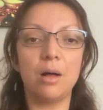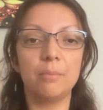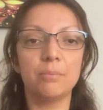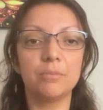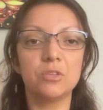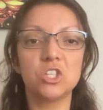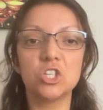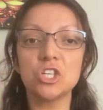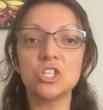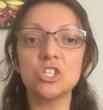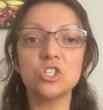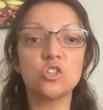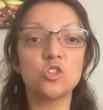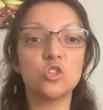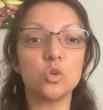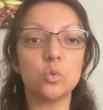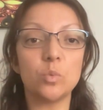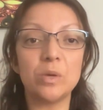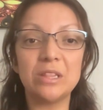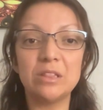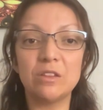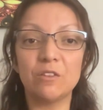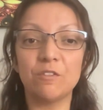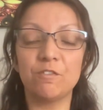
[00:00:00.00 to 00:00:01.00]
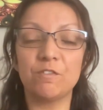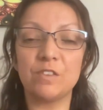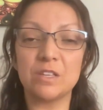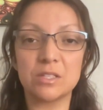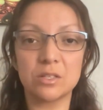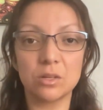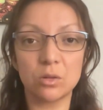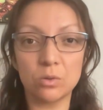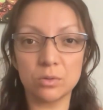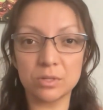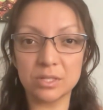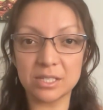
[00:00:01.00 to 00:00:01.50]
just doing the
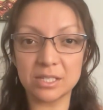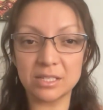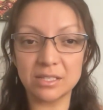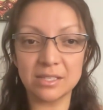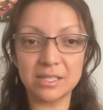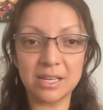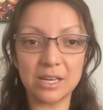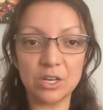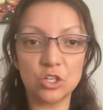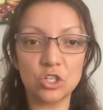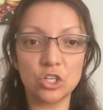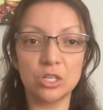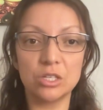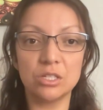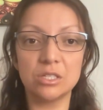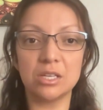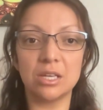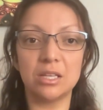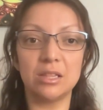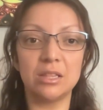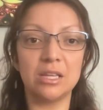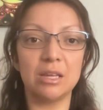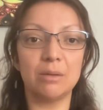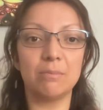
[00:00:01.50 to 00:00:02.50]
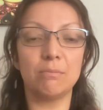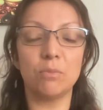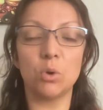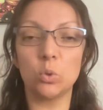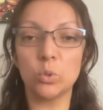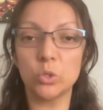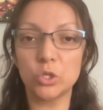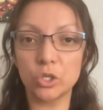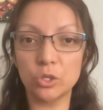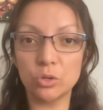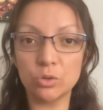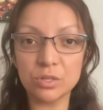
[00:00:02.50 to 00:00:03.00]
physical sensations and the
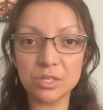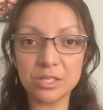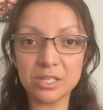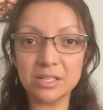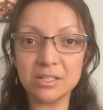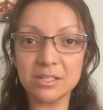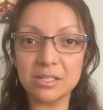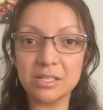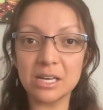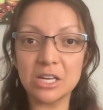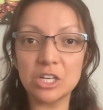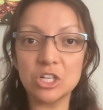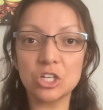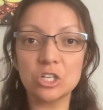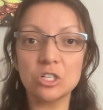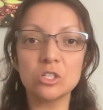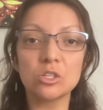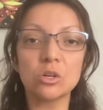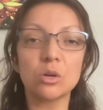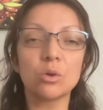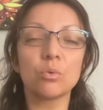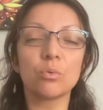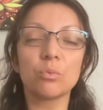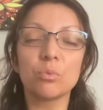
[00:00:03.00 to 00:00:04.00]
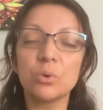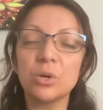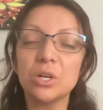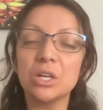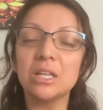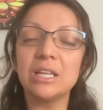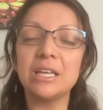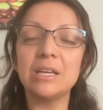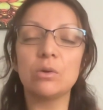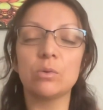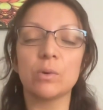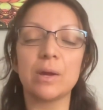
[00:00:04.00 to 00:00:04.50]
emotional sensations are a
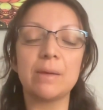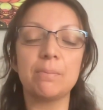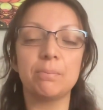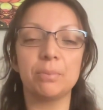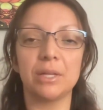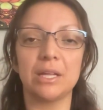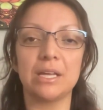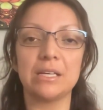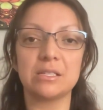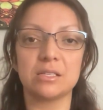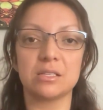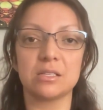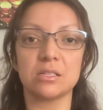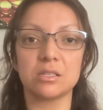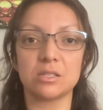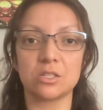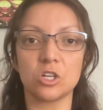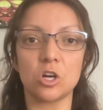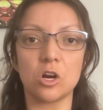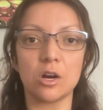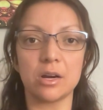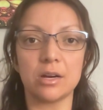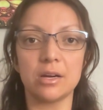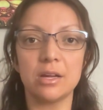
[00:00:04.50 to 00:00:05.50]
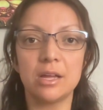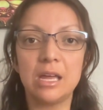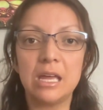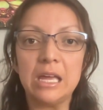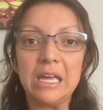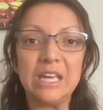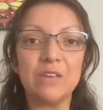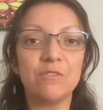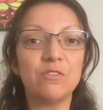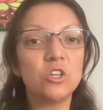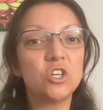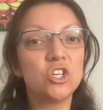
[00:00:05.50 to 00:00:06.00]
really great place to start.
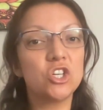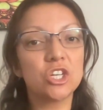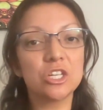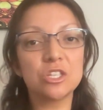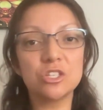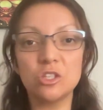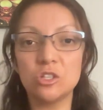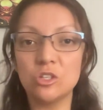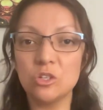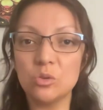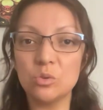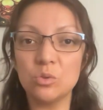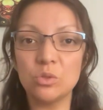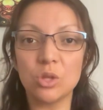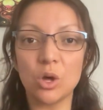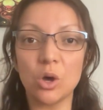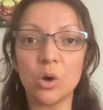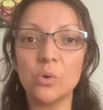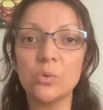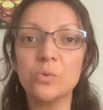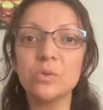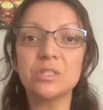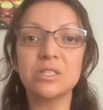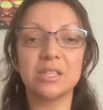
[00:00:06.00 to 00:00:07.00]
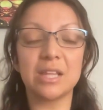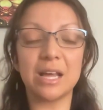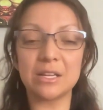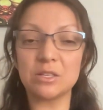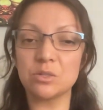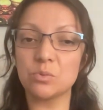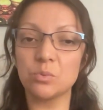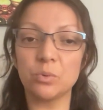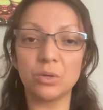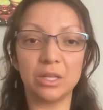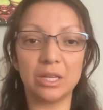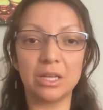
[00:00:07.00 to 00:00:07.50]
If you just do those,
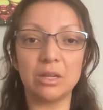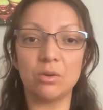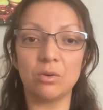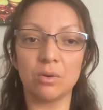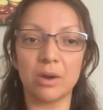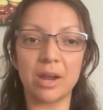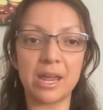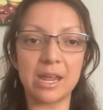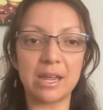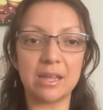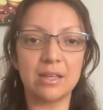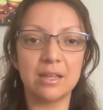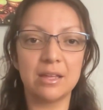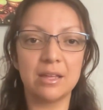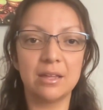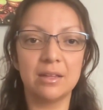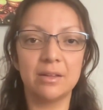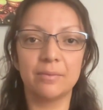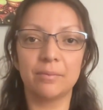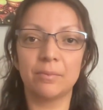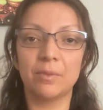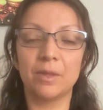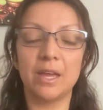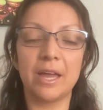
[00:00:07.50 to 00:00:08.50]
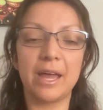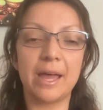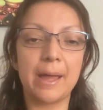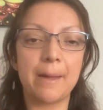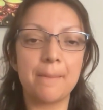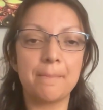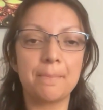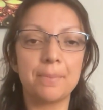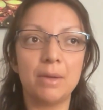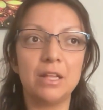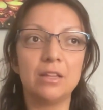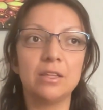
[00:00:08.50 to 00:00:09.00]
that's really great.
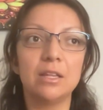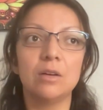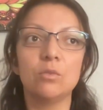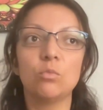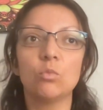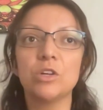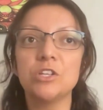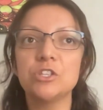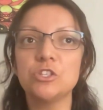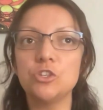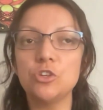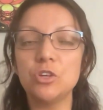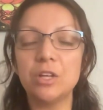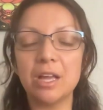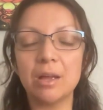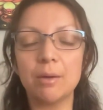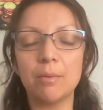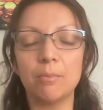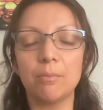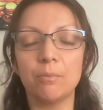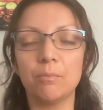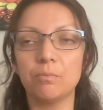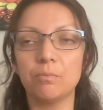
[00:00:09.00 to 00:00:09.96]
Okay. And then once you get